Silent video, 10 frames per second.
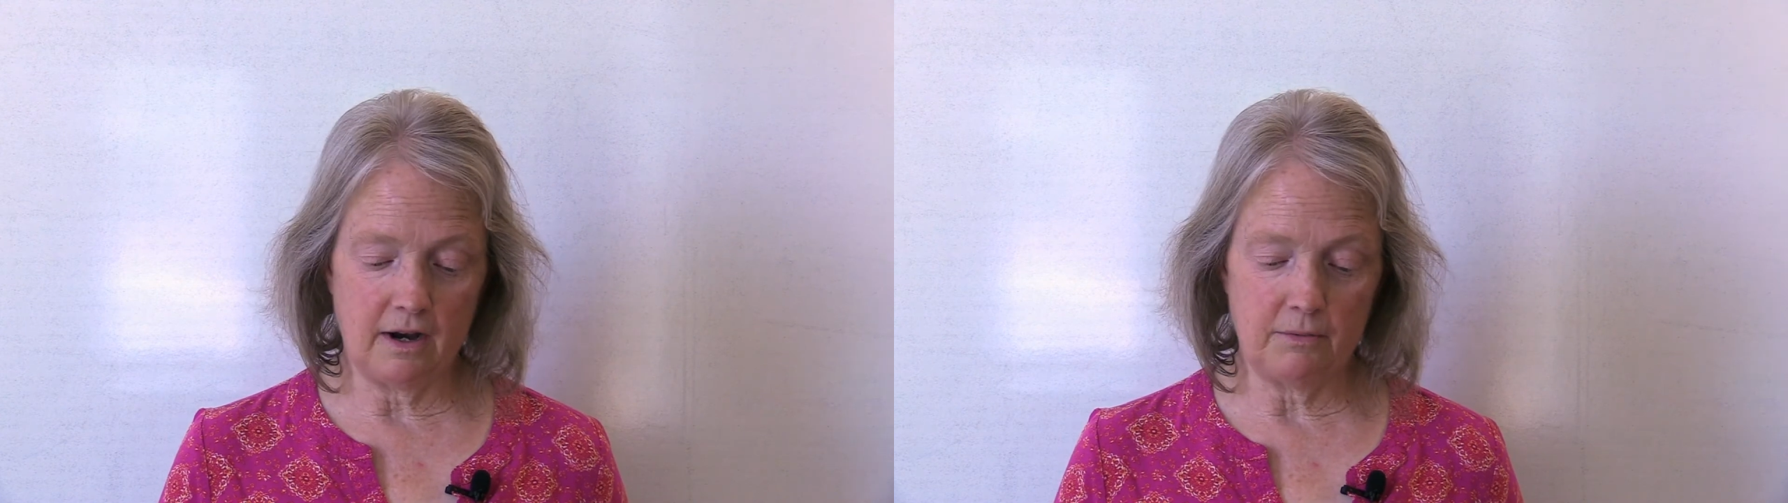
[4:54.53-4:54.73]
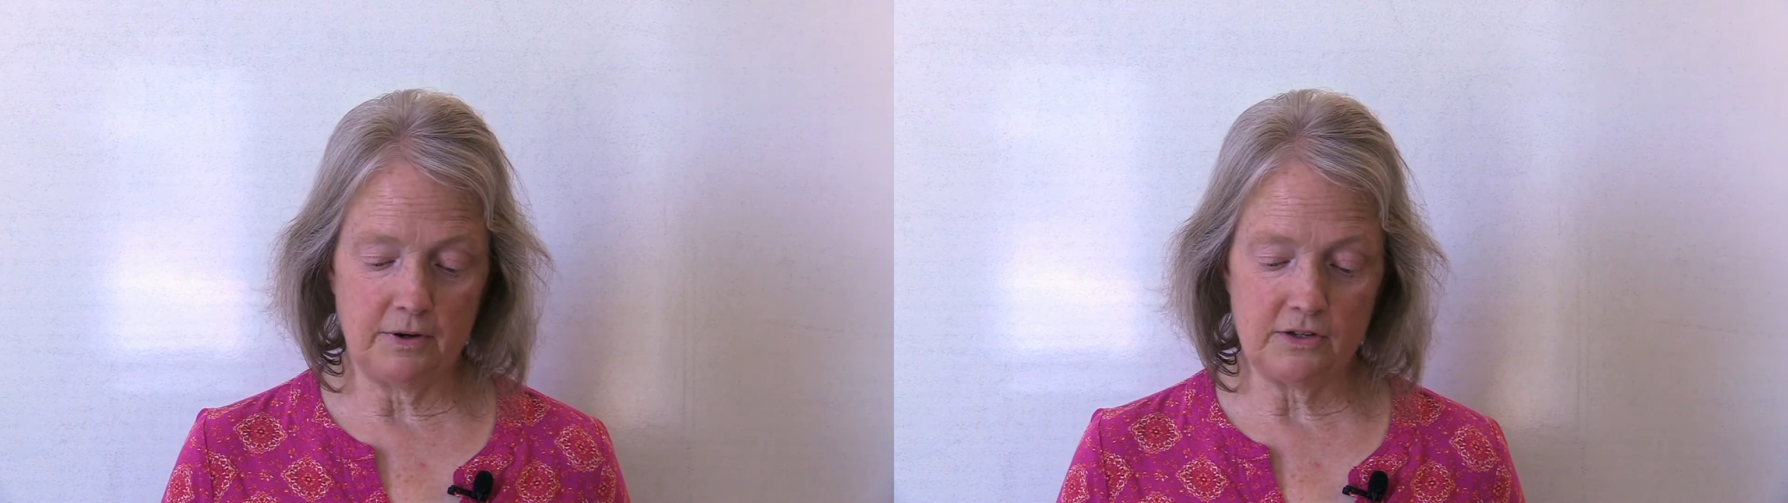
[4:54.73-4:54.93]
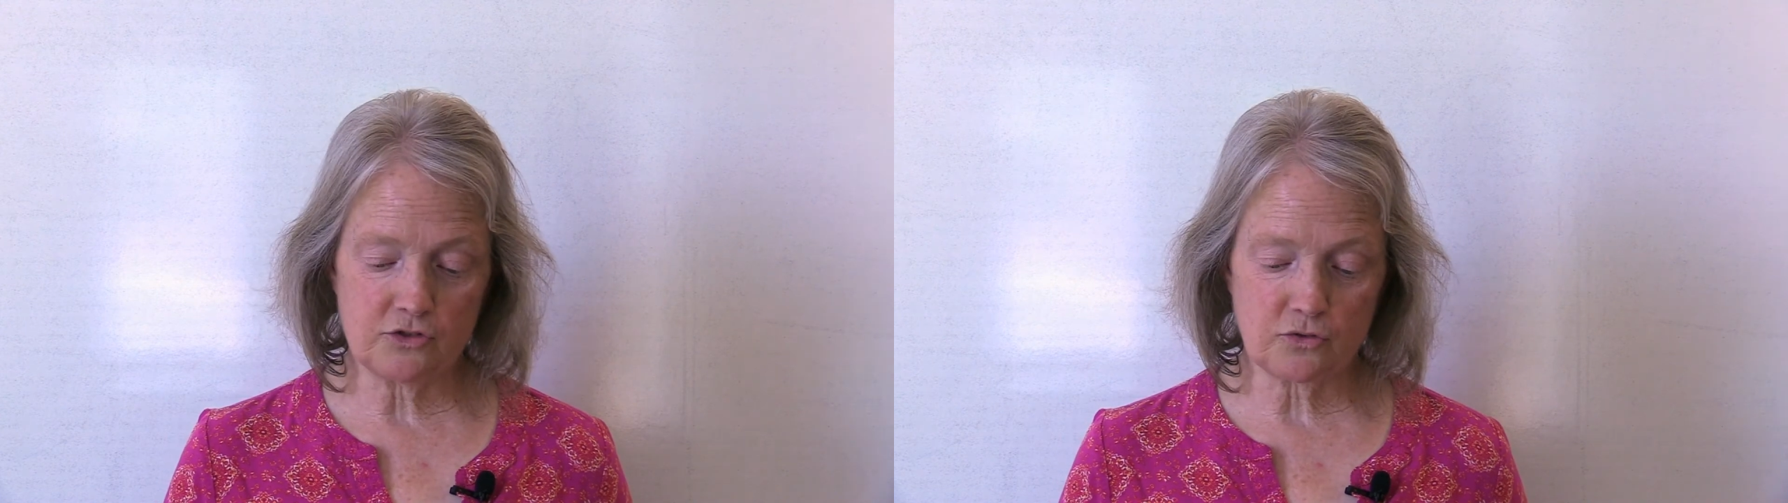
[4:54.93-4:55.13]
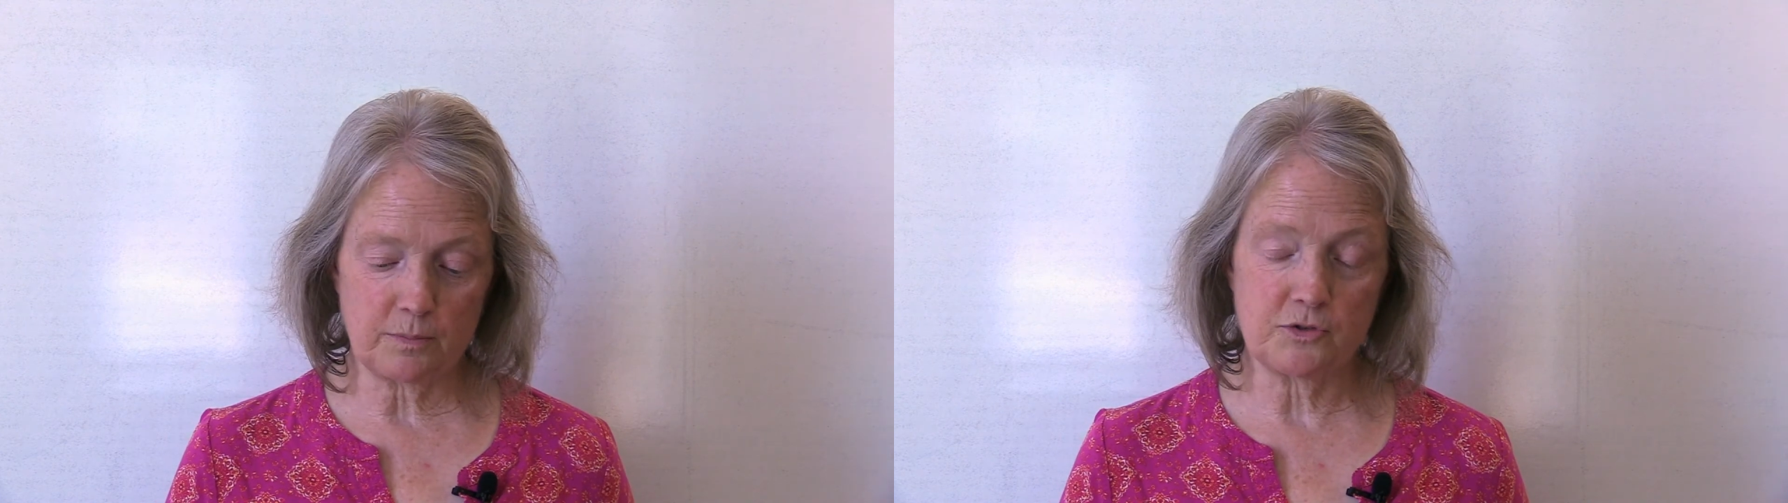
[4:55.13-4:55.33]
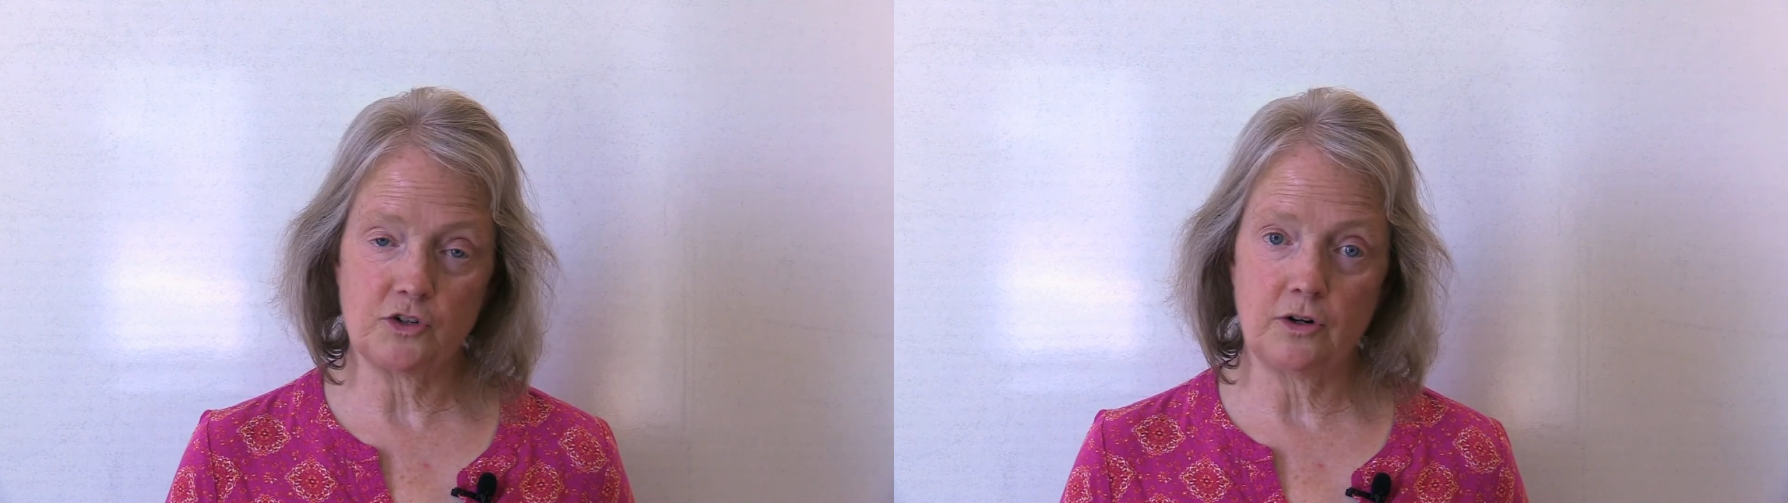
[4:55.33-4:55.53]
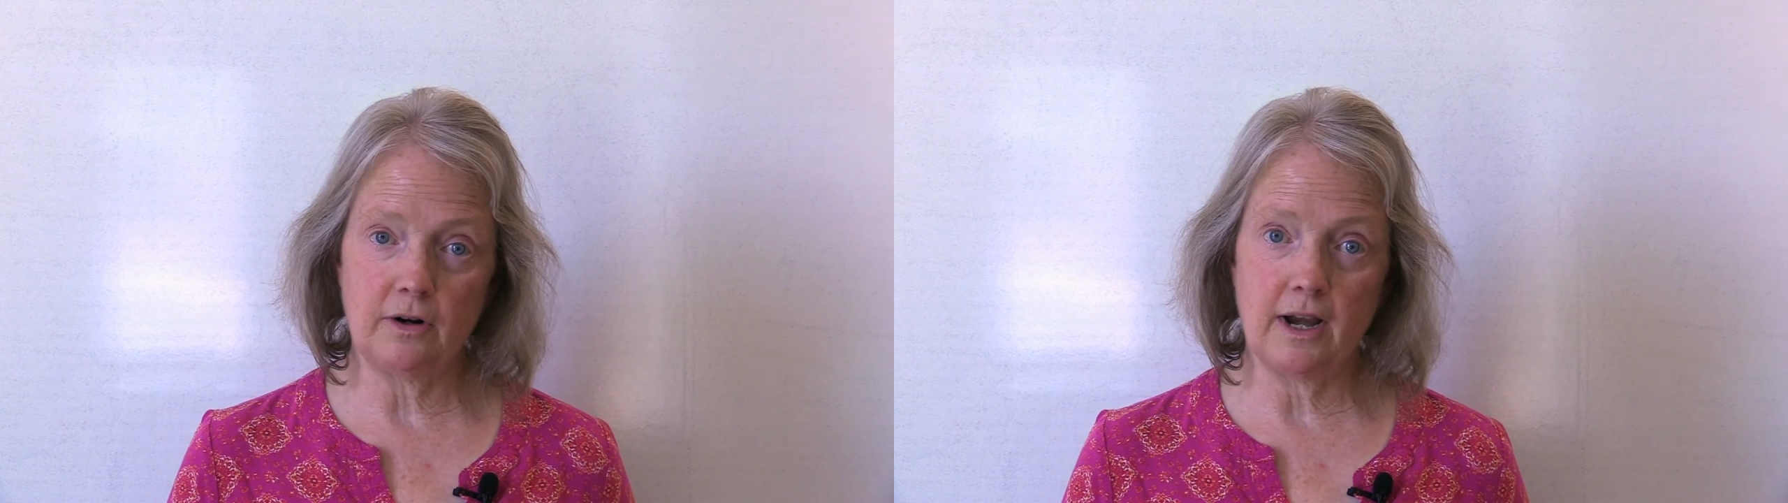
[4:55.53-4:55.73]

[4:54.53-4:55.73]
read scripture